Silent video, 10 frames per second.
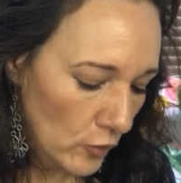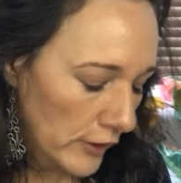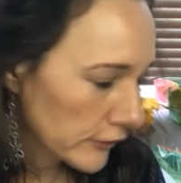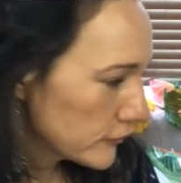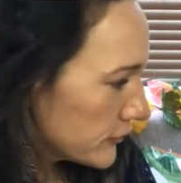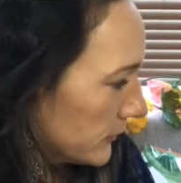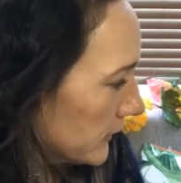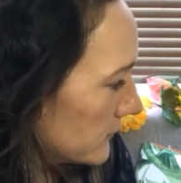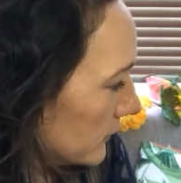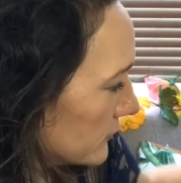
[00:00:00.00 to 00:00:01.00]
water to
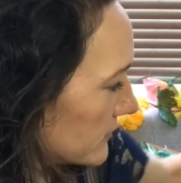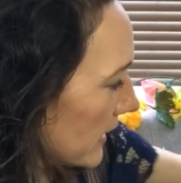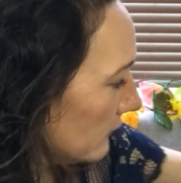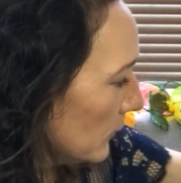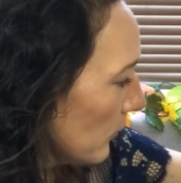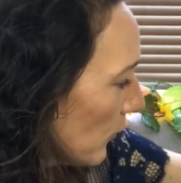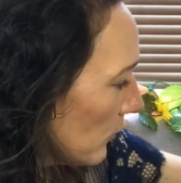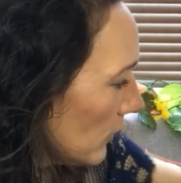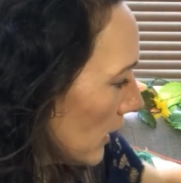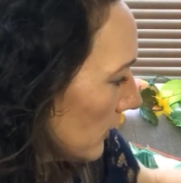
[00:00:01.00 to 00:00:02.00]
it. So I just have a
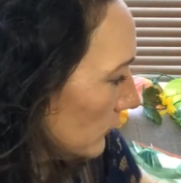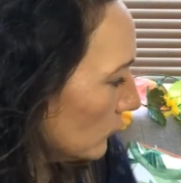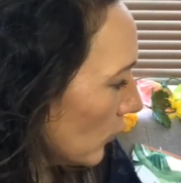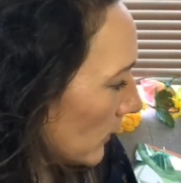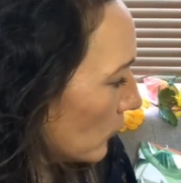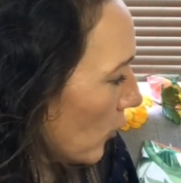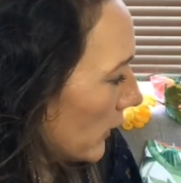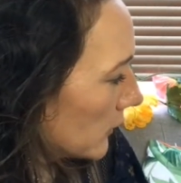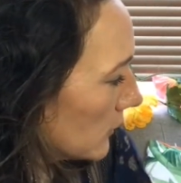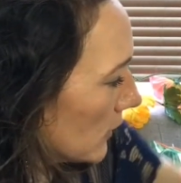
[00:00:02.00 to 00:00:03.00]
bowl of warm
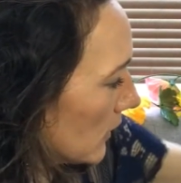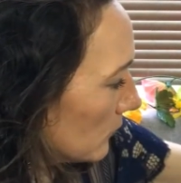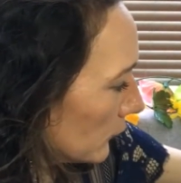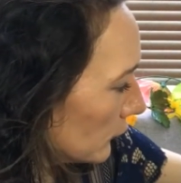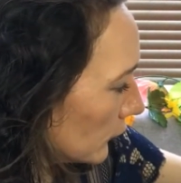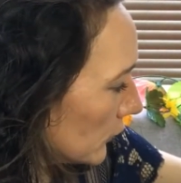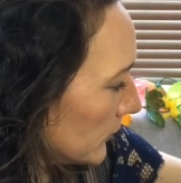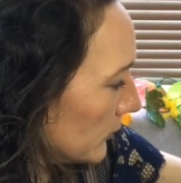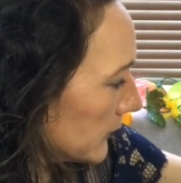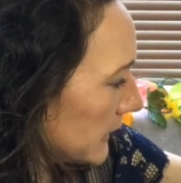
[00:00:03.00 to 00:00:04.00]
water,
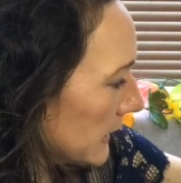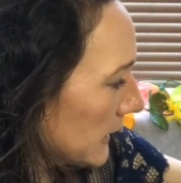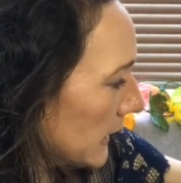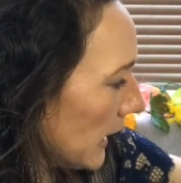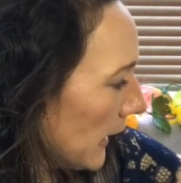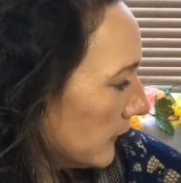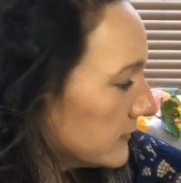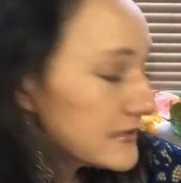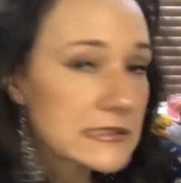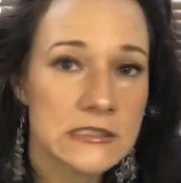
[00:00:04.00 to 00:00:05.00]
preferably
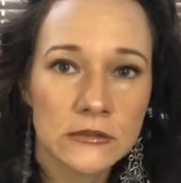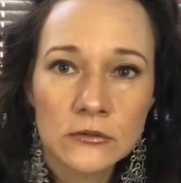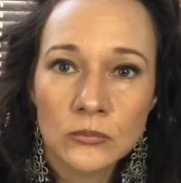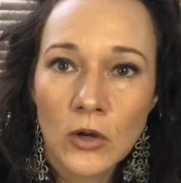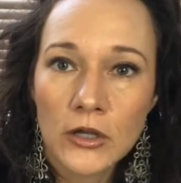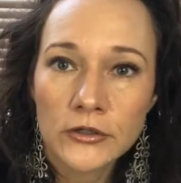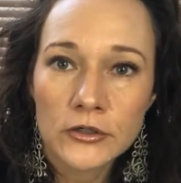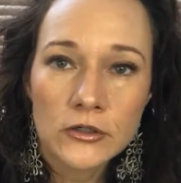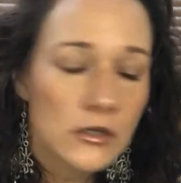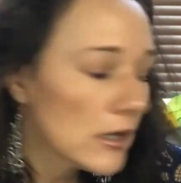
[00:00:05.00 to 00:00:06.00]
distilled
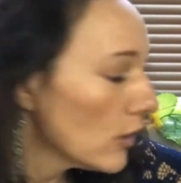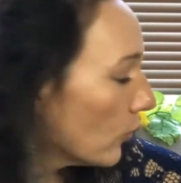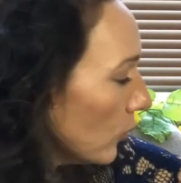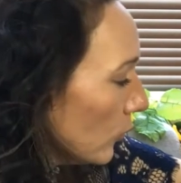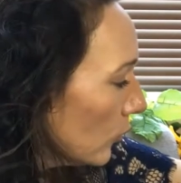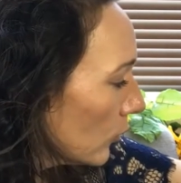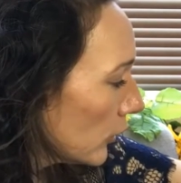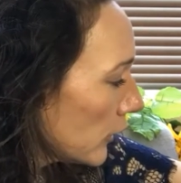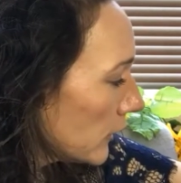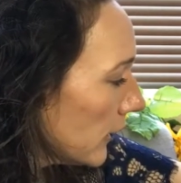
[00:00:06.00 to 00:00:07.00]
water
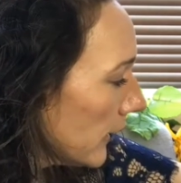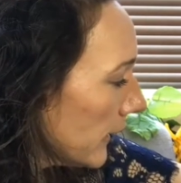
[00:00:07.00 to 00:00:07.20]
or